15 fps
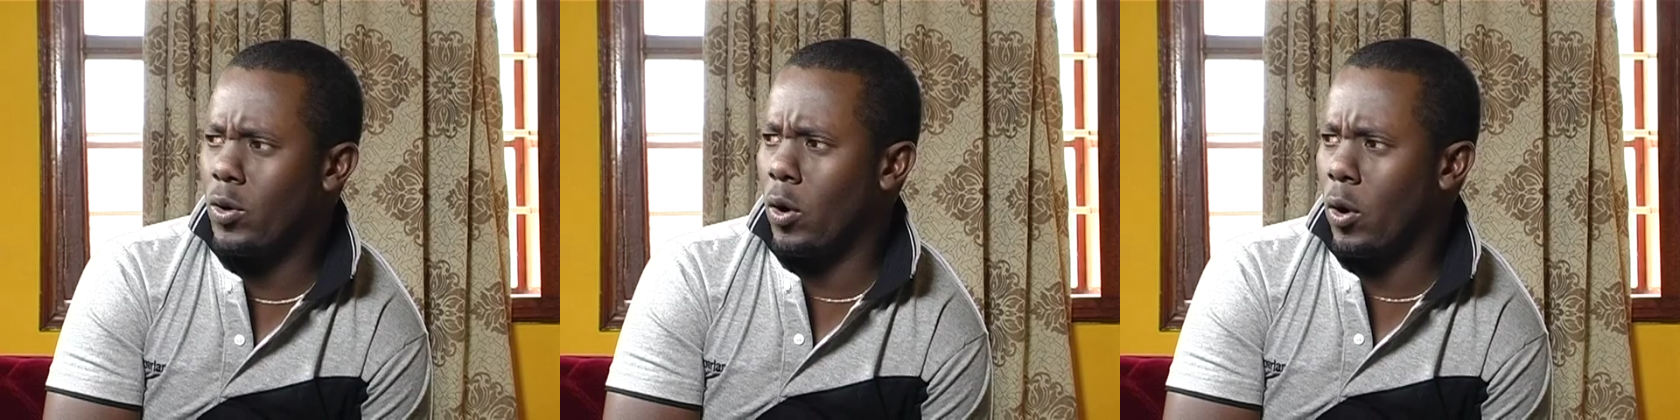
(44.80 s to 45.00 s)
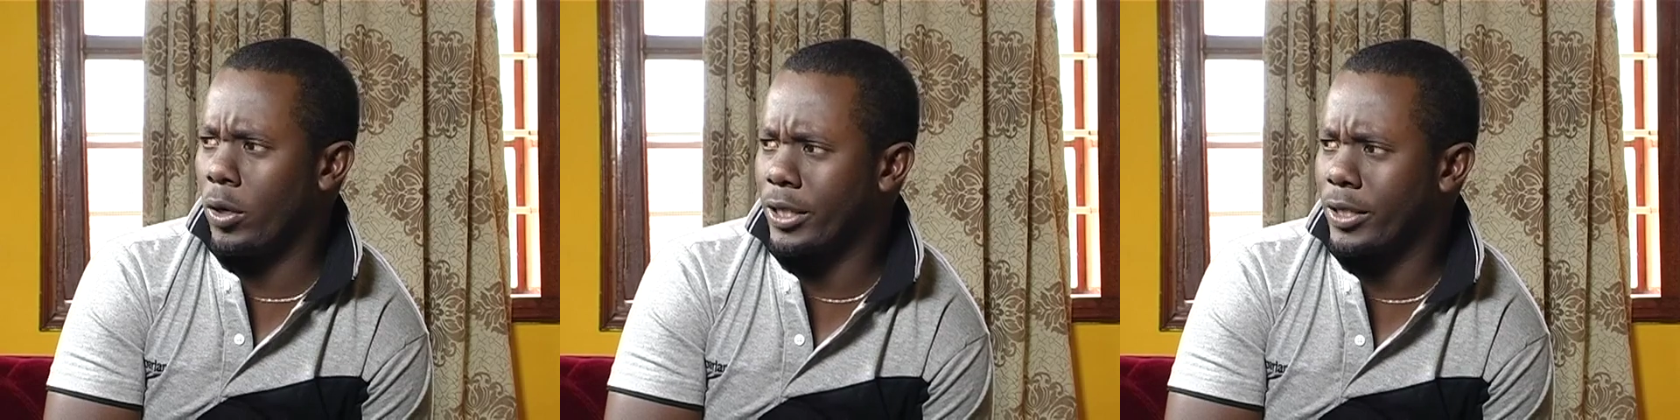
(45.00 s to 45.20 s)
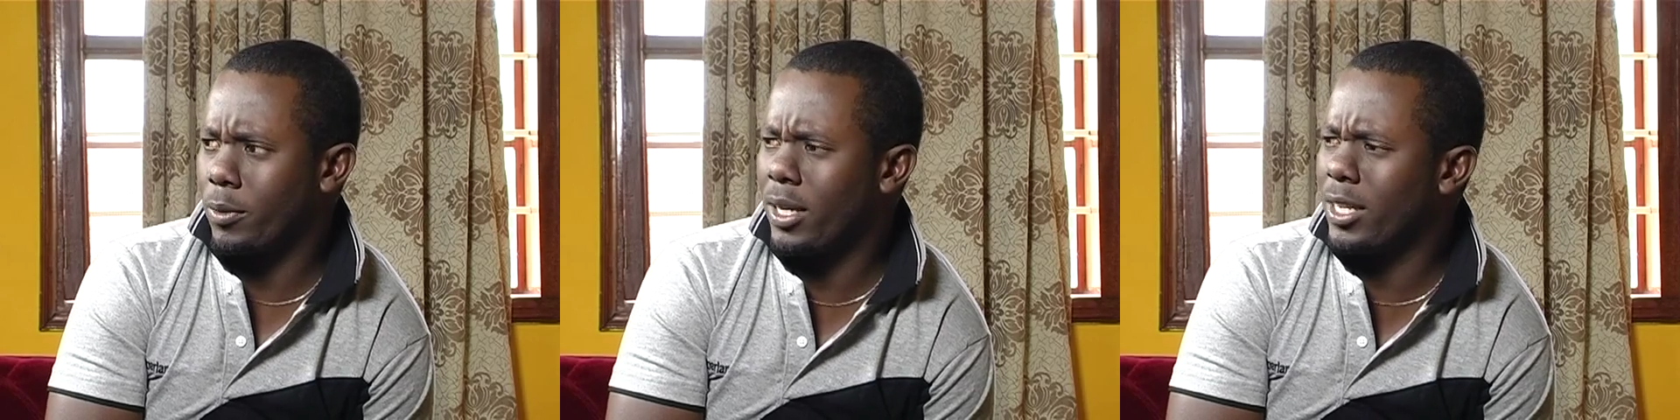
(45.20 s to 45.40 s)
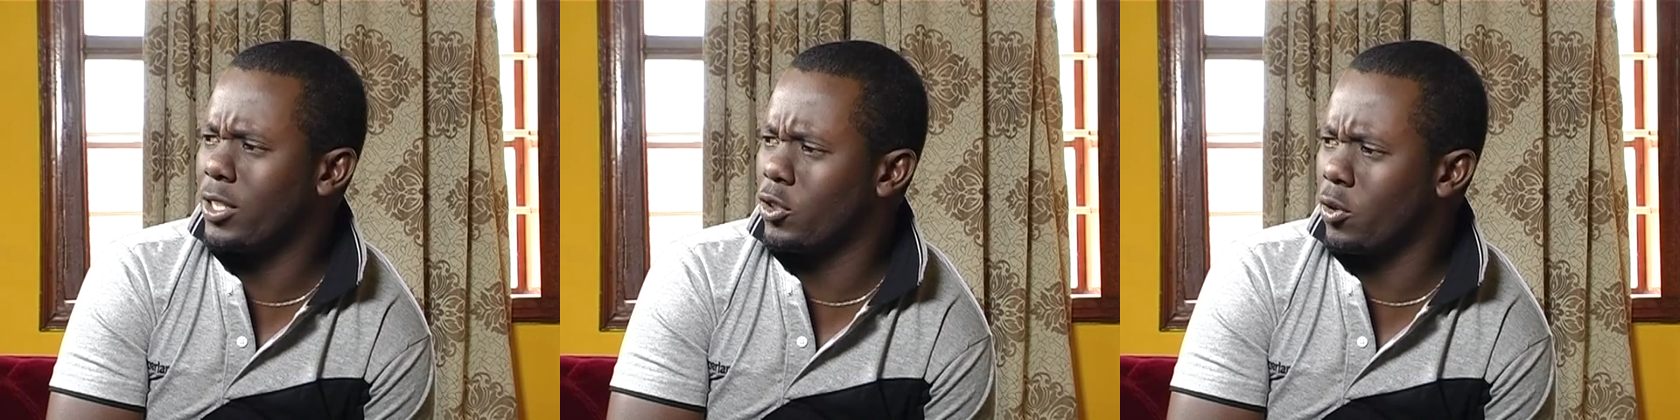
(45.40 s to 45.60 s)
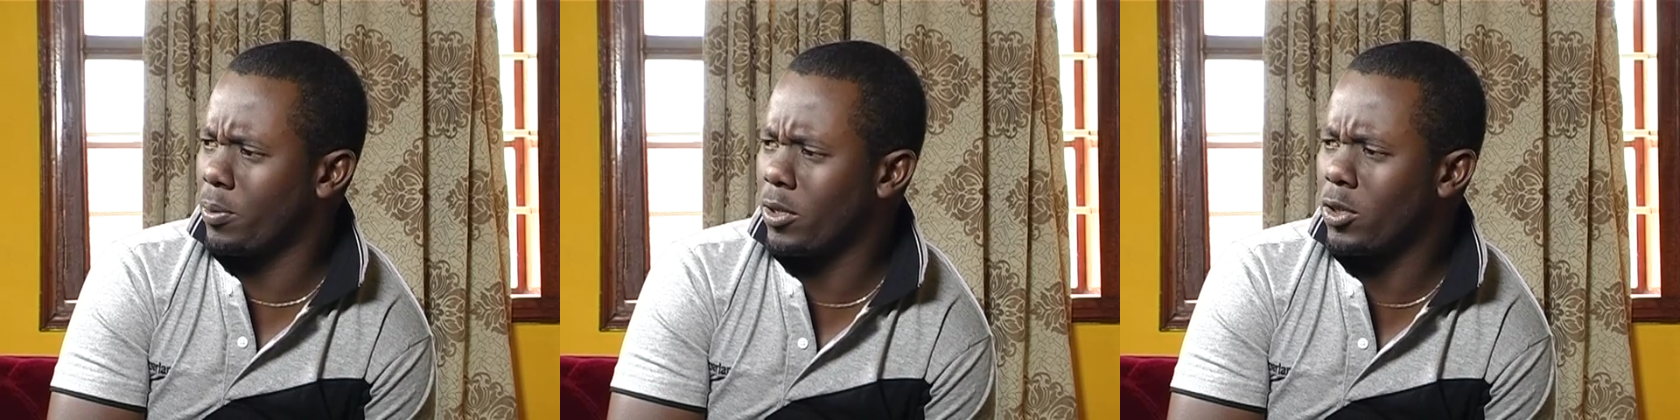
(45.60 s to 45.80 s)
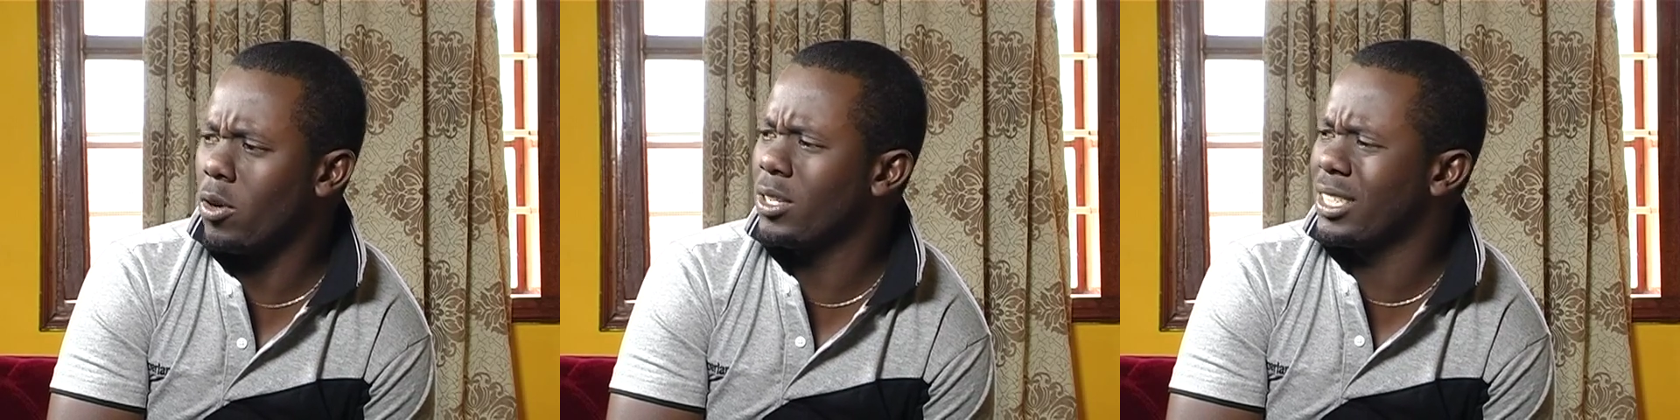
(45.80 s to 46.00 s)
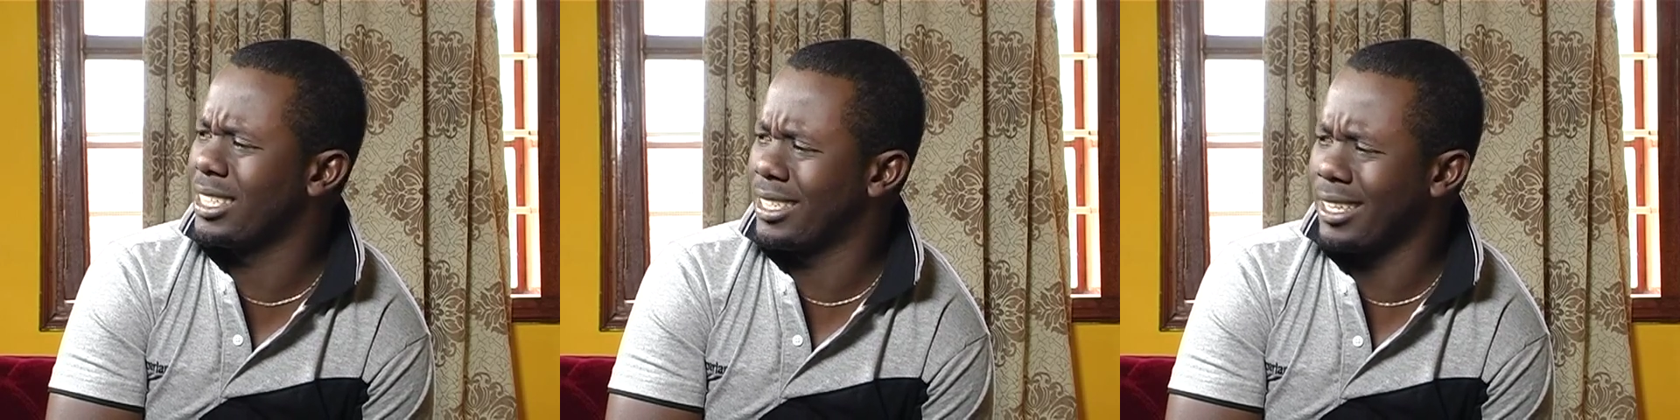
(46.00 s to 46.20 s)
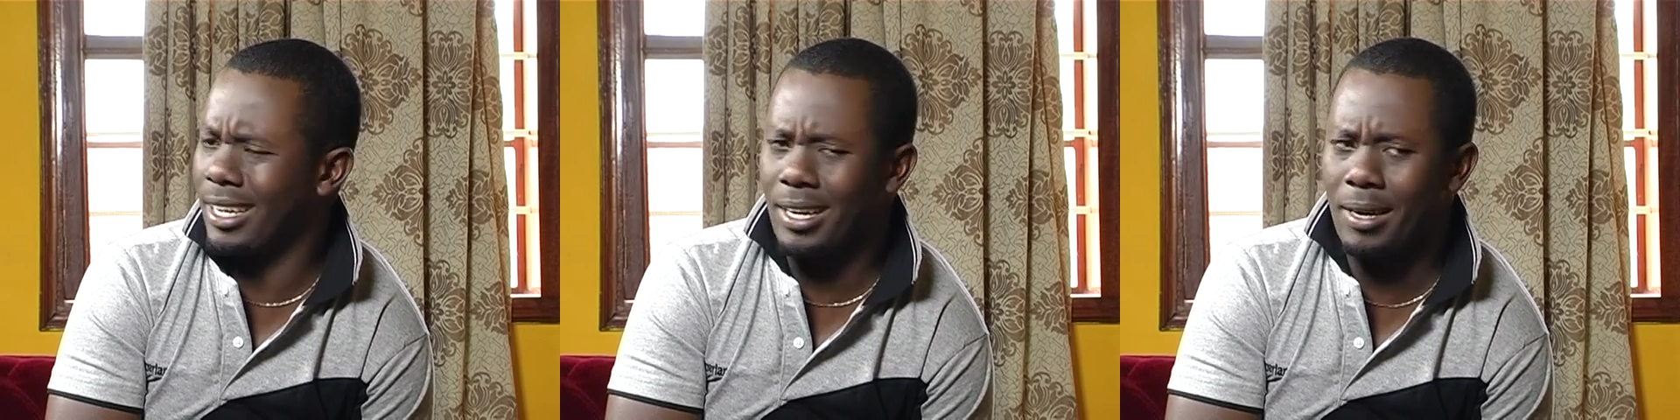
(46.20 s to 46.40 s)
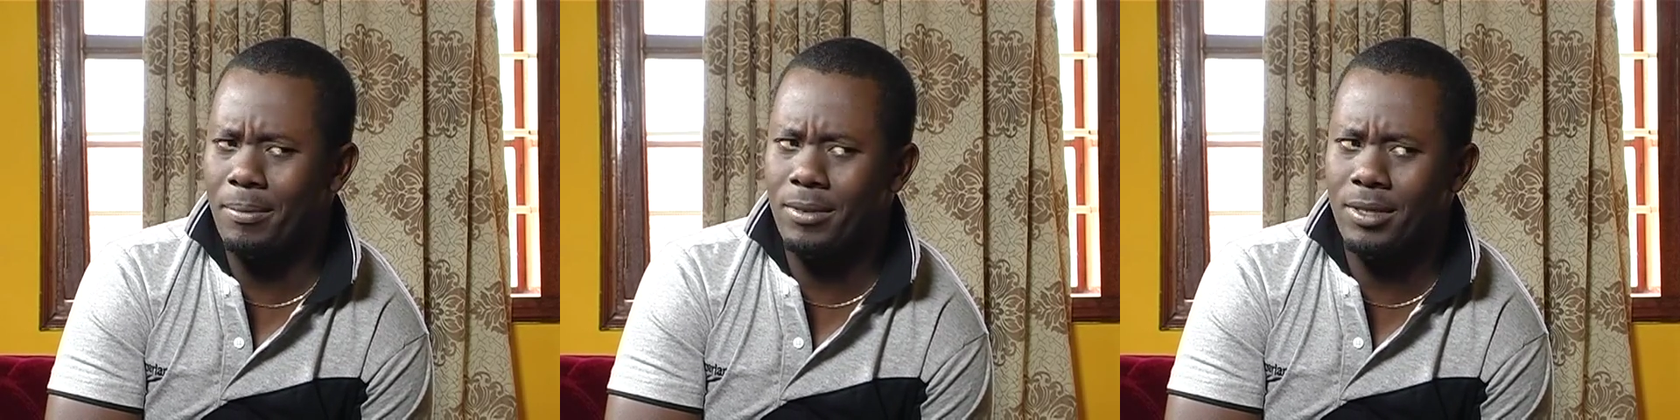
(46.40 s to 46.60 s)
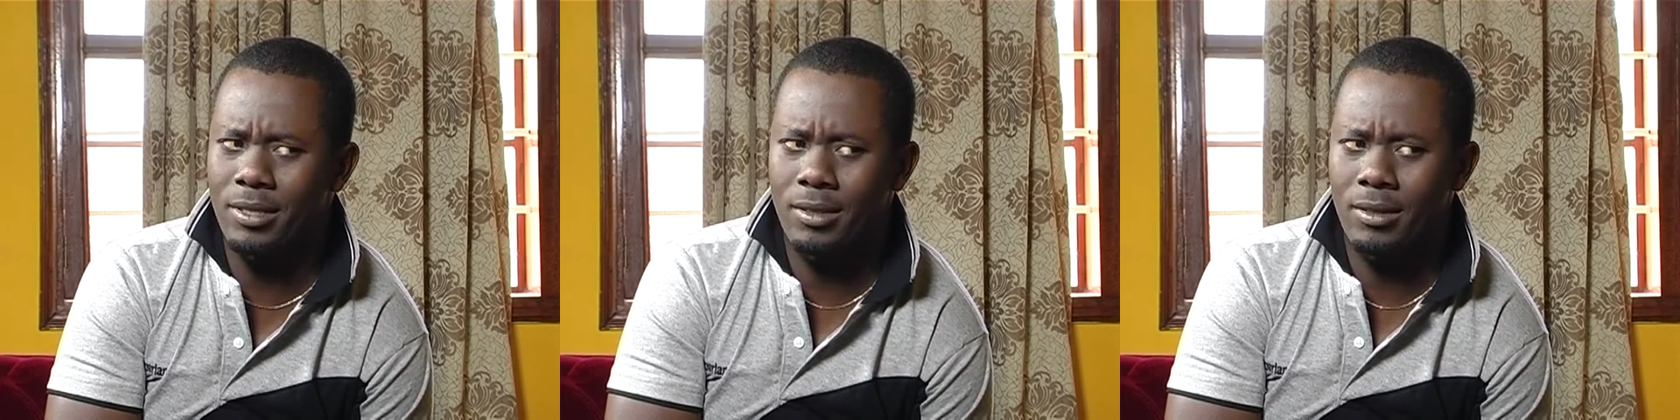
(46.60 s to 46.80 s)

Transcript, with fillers: Odoch, what is your... Don't interrupt.